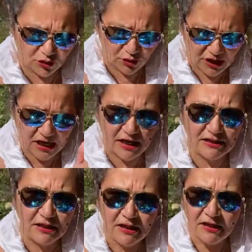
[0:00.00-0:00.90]
you cut,
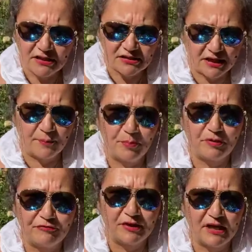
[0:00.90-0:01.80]
it's like a
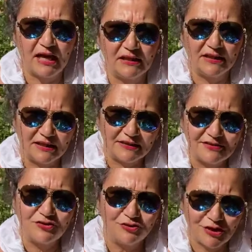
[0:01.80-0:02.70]
perfect cut, and it
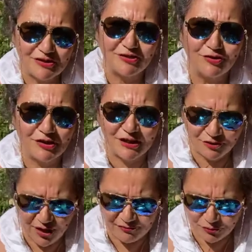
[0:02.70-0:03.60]
doesn't look like
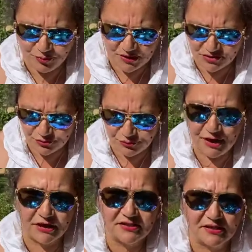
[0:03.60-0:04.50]
you have to be
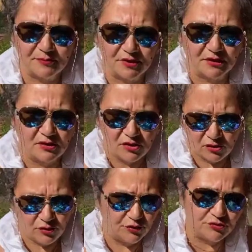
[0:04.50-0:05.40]
serrating something
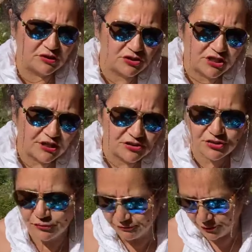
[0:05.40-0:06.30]
or use a
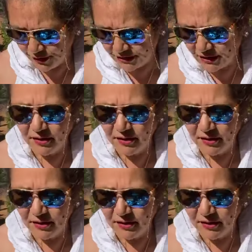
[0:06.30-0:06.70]
chainsaw for it.